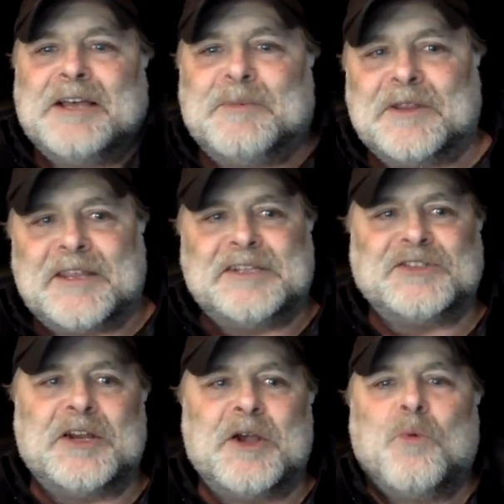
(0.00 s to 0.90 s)
but they
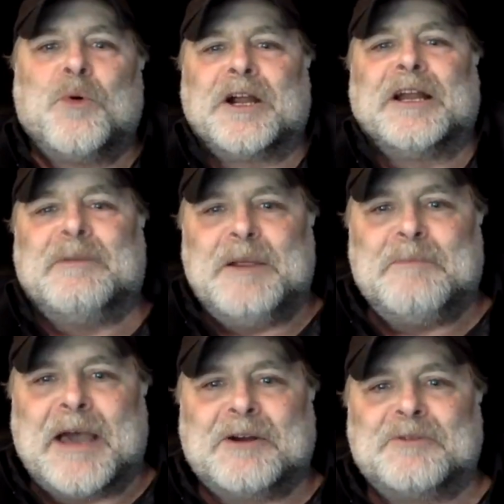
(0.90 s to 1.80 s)
said, we're going to be
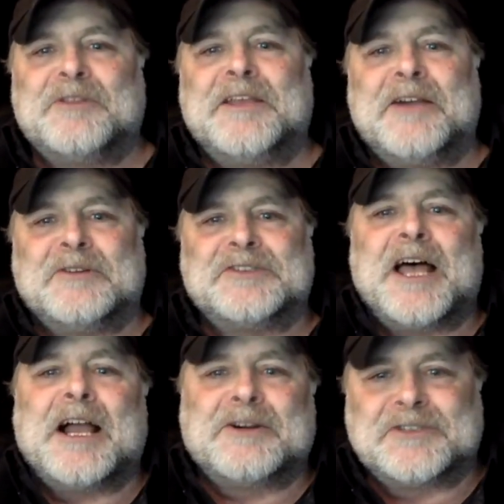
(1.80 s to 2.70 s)
better than the
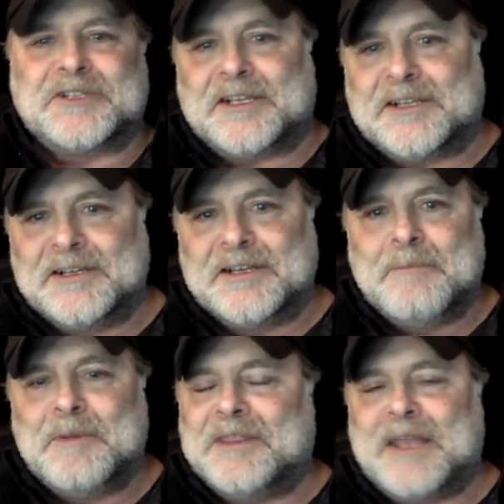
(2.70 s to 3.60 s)
aristocracy.
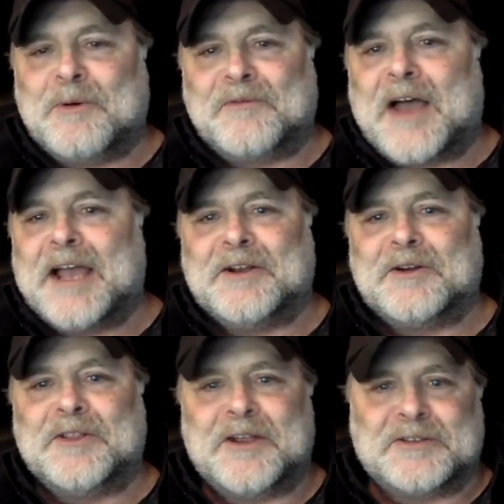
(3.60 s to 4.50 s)
But they were fine
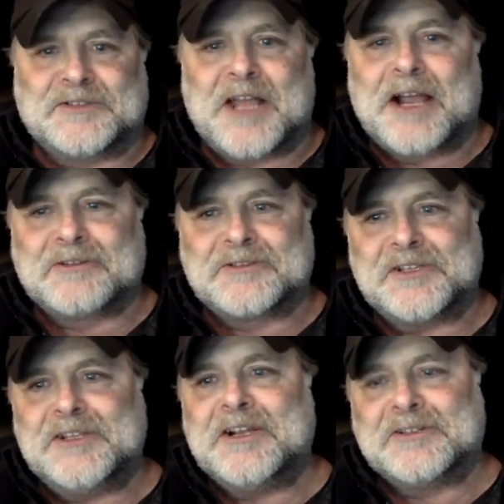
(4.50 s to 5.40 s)
under the
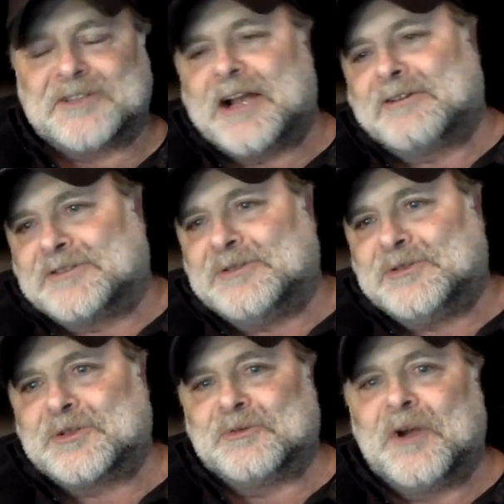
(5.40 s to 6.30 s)
aristocracy. The aristocracy
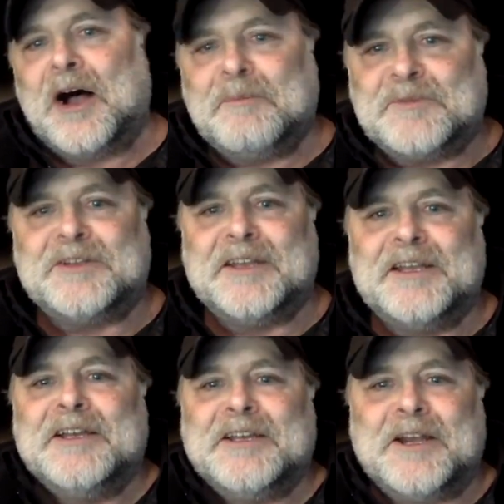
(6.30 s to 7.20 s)
is corrupt and,
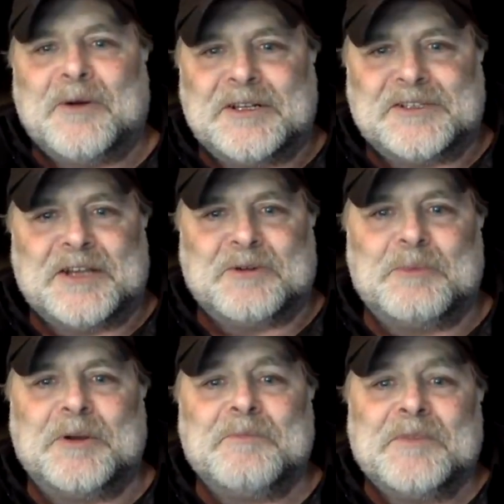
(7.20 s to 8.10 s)
et cetera.
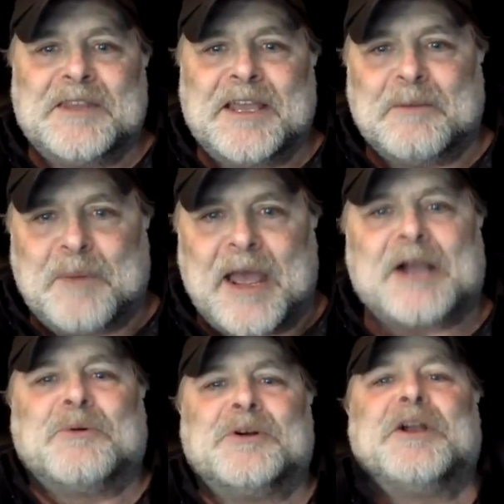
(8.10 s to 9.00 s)
But they had a
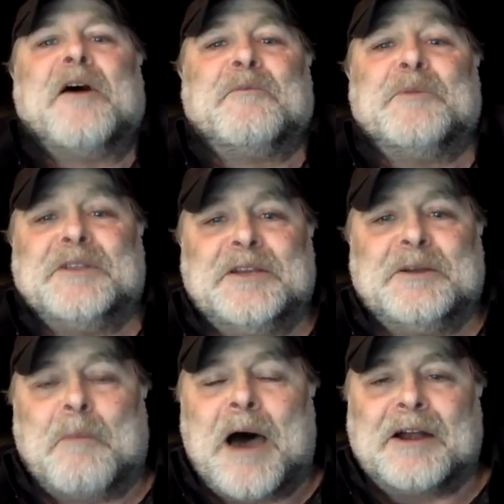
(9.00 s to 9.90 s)
backward government they
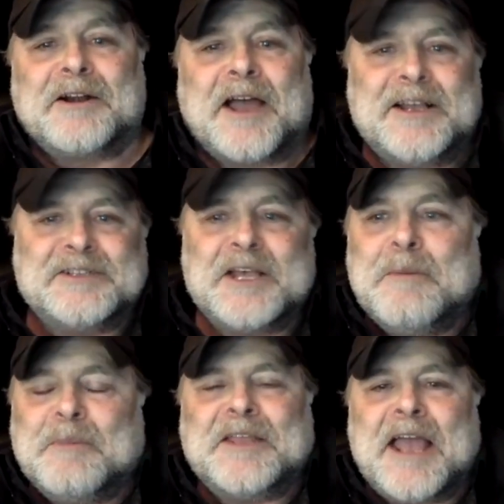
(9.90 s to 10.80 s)
needed to modernize,
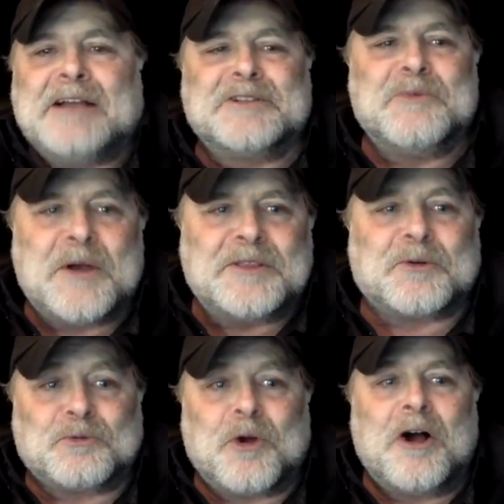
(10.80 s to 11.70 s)
but they actually went the
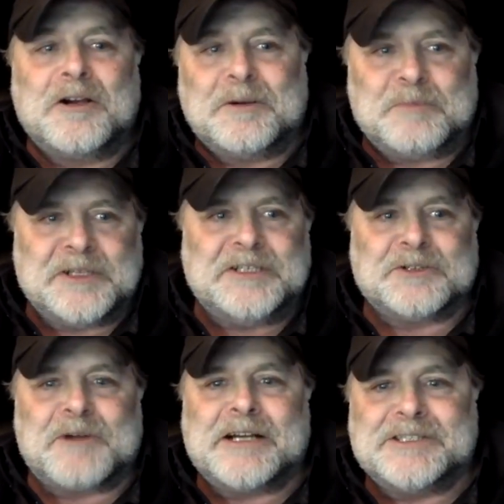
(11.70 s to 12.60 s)
wrong complete
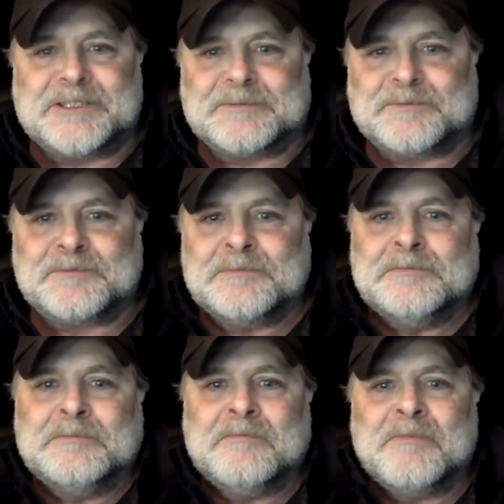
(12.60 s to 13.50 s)
direction.
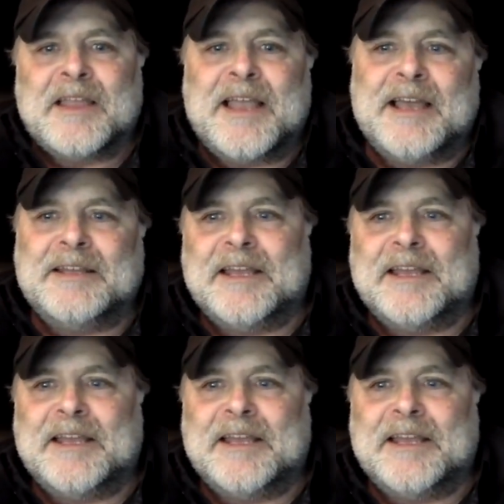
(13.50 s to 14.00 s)
And